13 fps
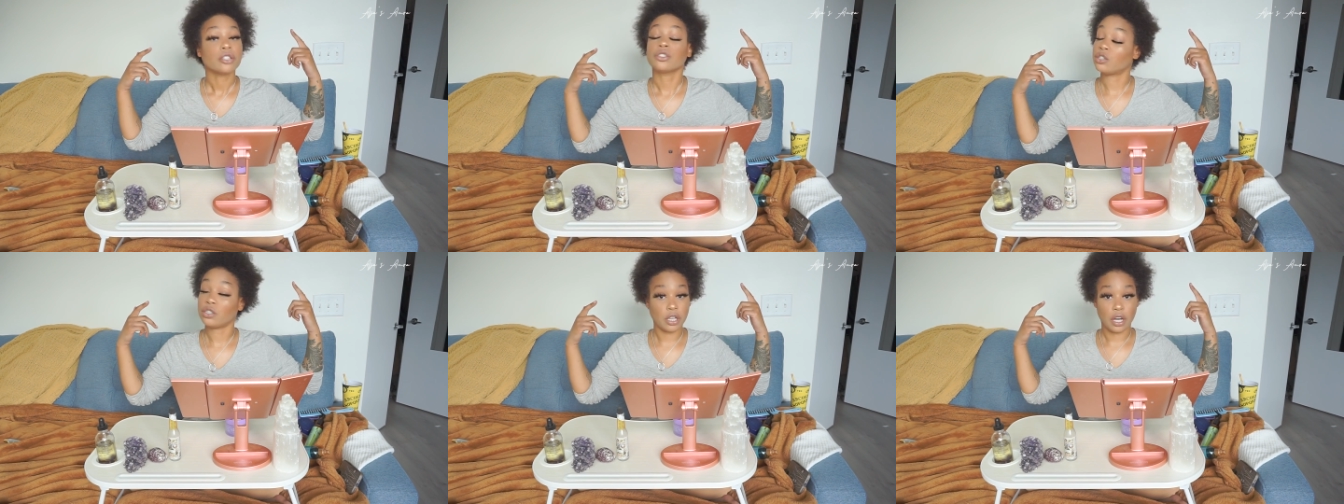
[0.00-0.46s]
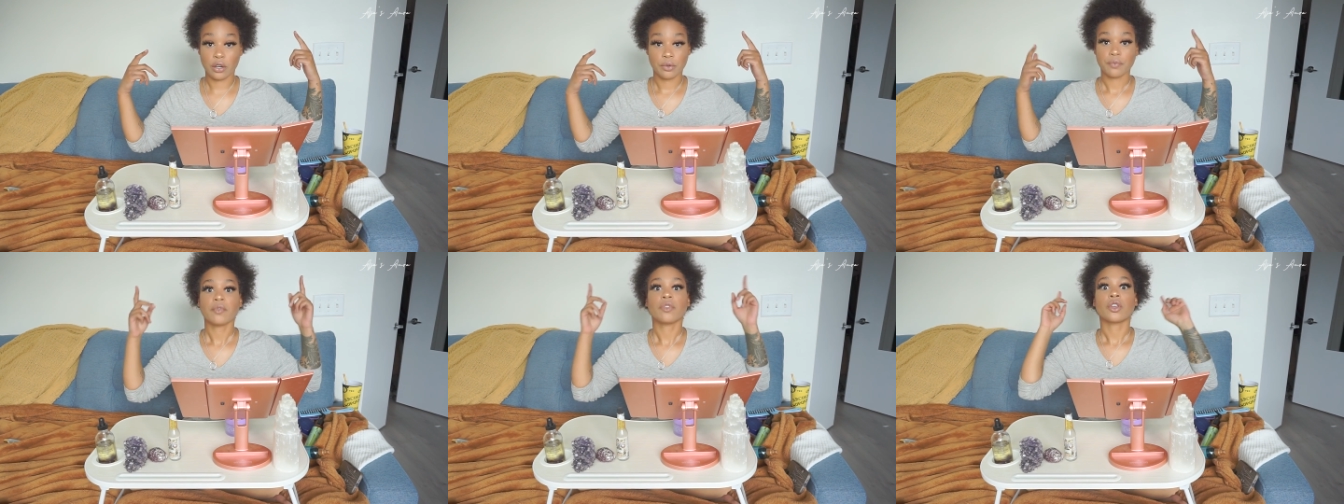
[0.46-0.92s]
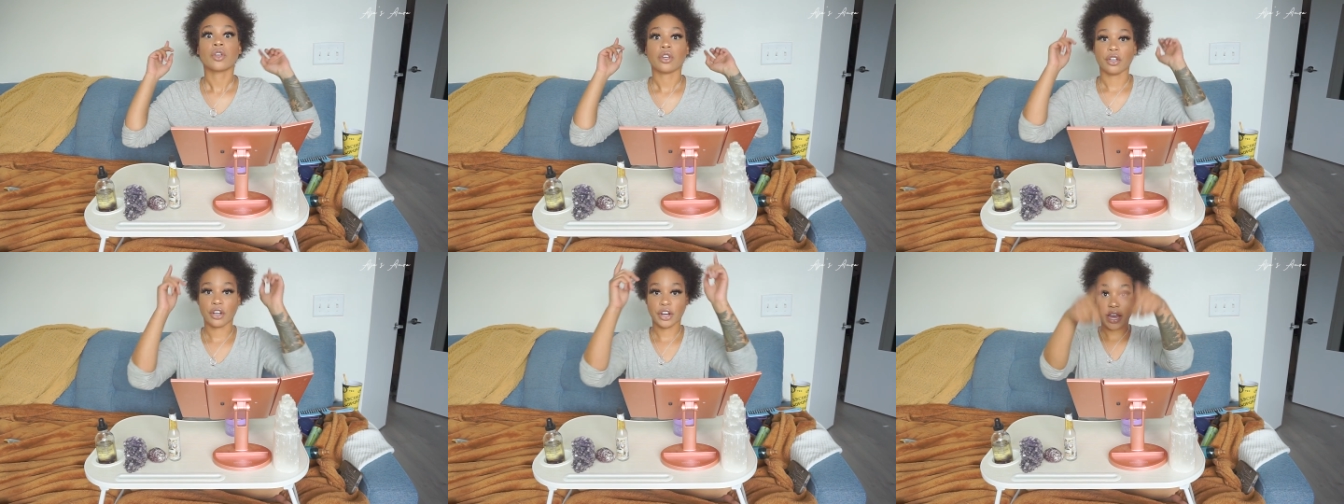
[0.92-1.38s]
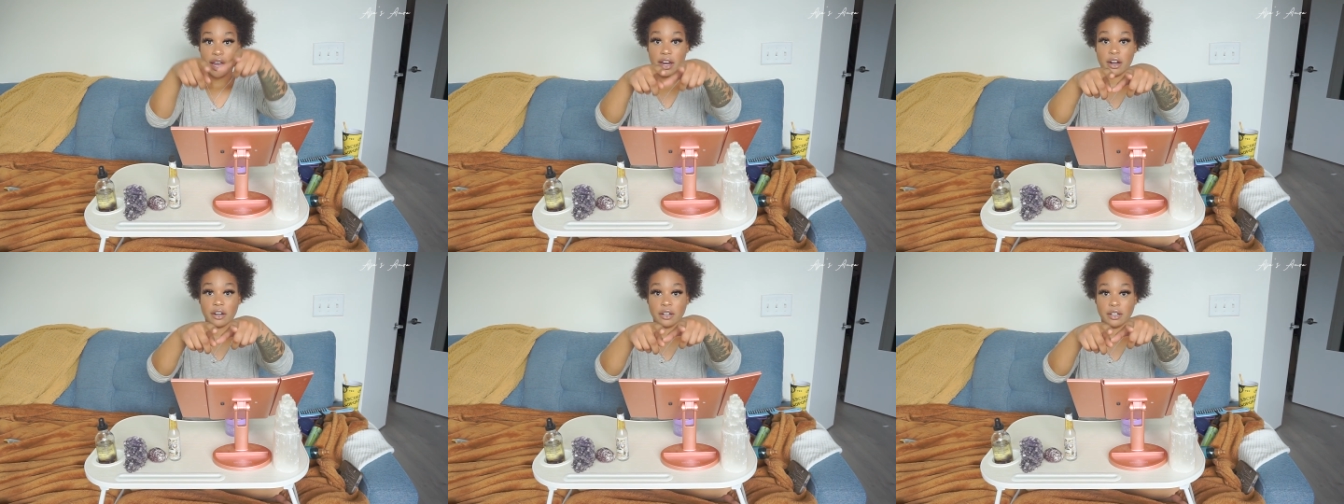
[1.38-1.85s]
So your
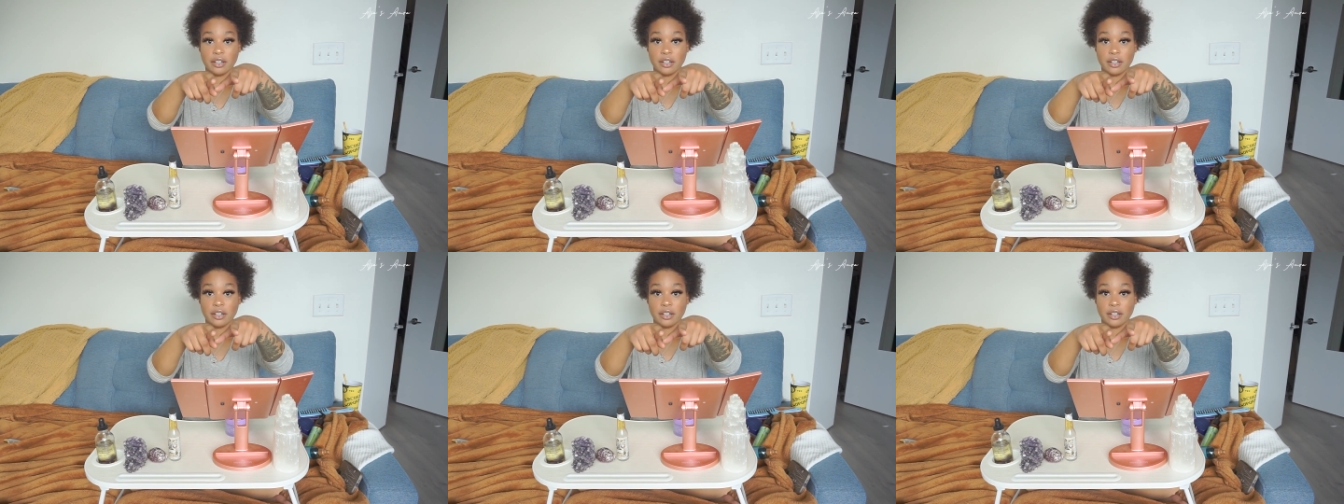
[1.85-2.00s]
hair.